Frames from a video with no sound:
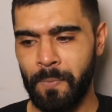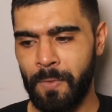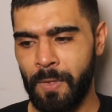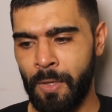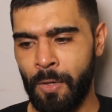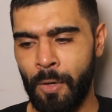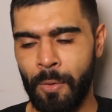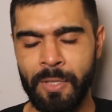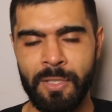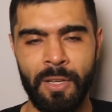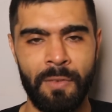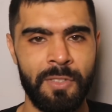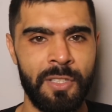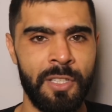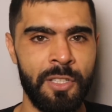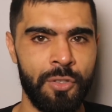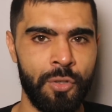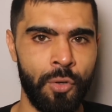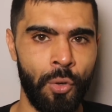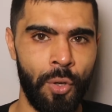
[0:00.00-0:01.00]
he's
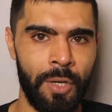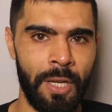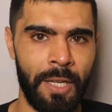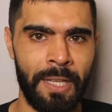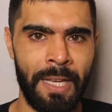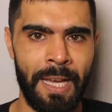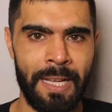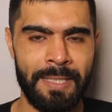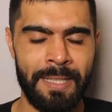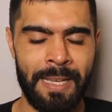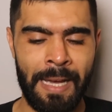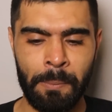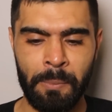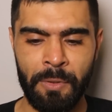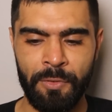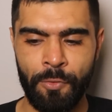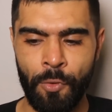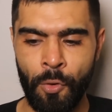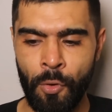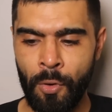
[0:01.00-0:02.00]
obviously scored at the Etihad
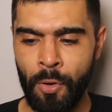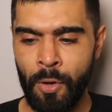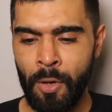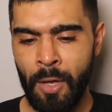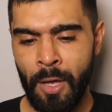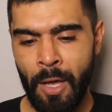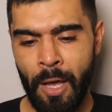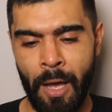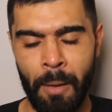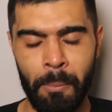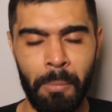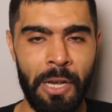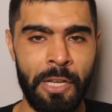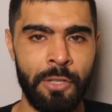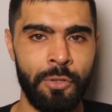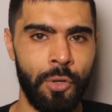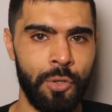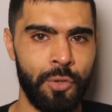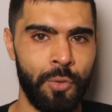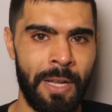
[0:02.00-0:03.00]
before, but
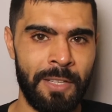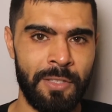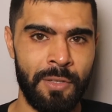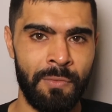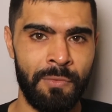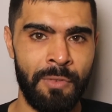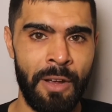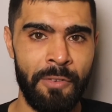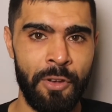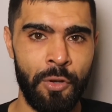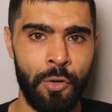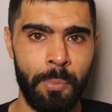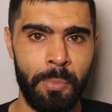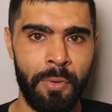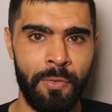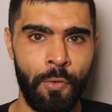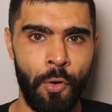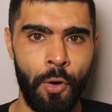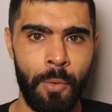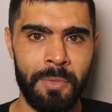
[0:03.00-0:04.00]
he's also had some very good
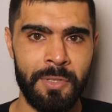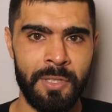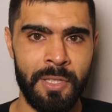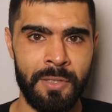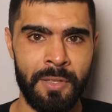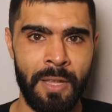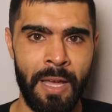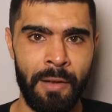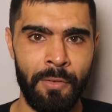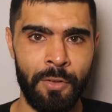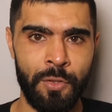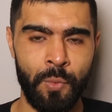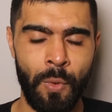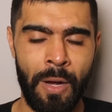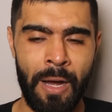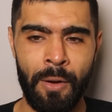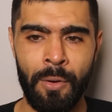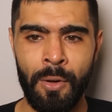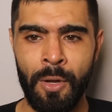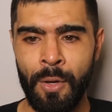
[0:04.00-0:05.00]
performances there as
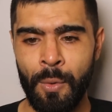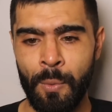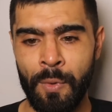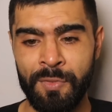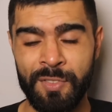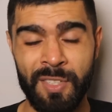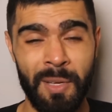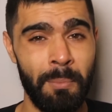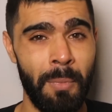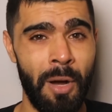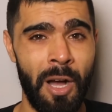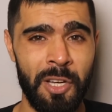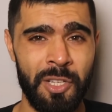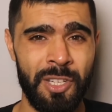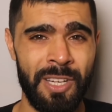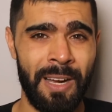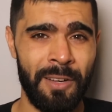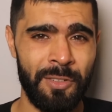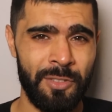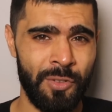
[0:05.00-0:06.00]
well. We've seen
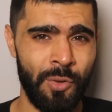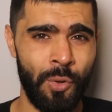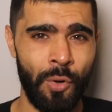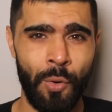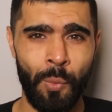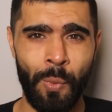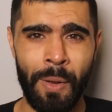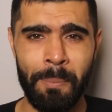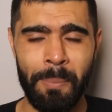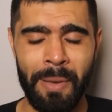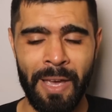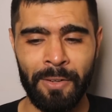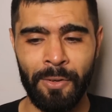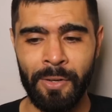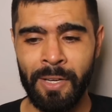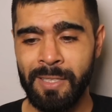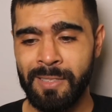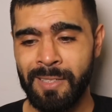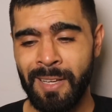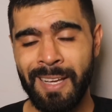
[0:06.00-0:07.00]
Martial score with
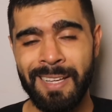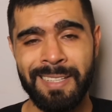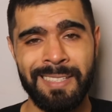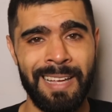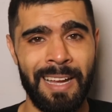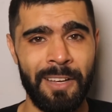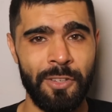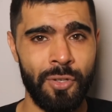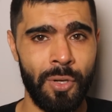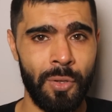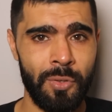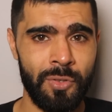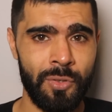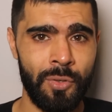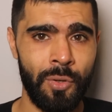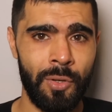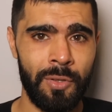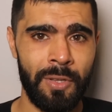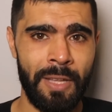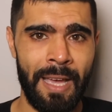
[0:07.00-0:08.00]
penalties. Sancho
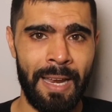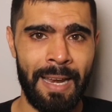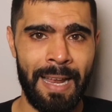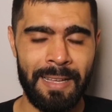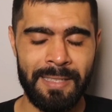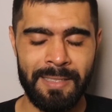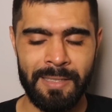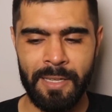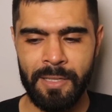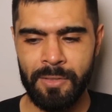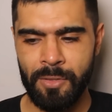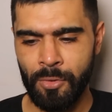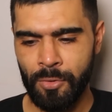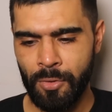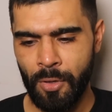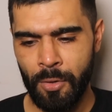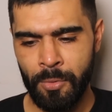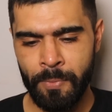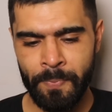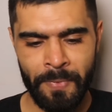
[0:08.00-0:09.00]
scored there last season,
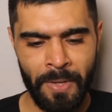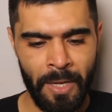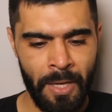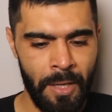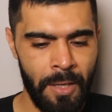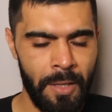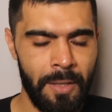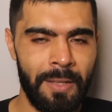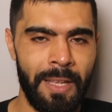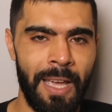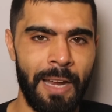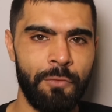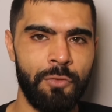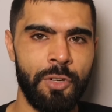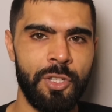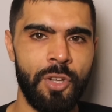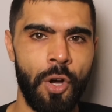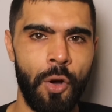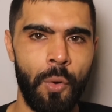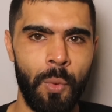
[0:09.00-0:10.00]
although the end
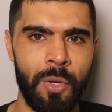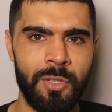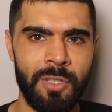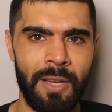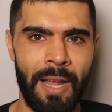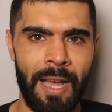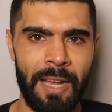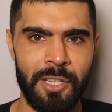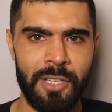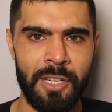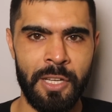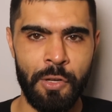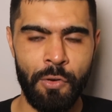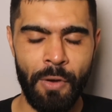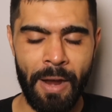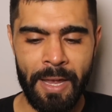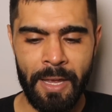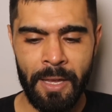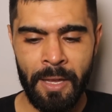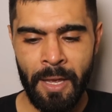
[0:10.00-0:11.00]
result wasn't actually
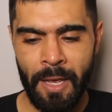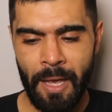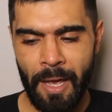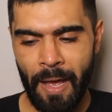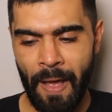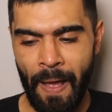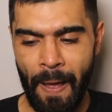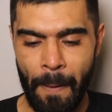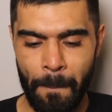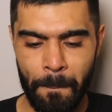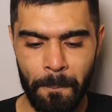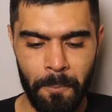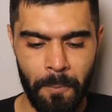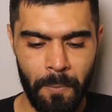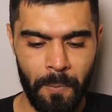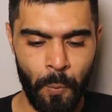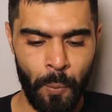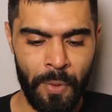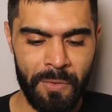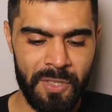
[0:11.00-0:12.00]
great.
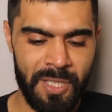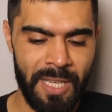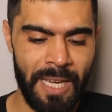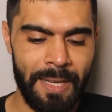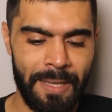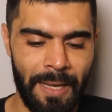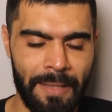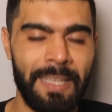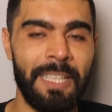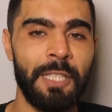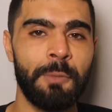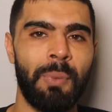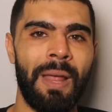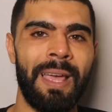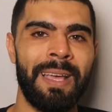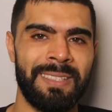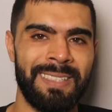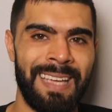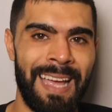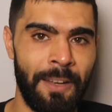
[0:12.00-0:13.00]
We've seen that these
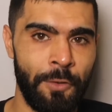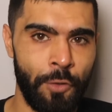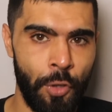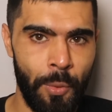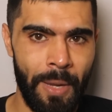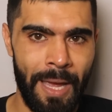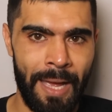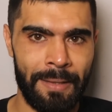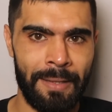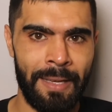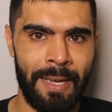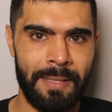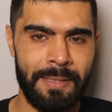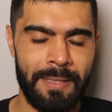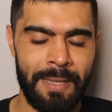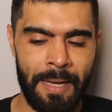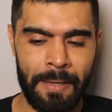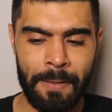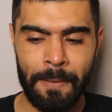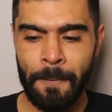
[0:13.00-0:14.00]
players can do it at the
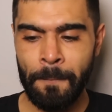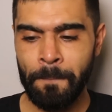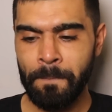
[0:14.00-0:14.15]
Etihad,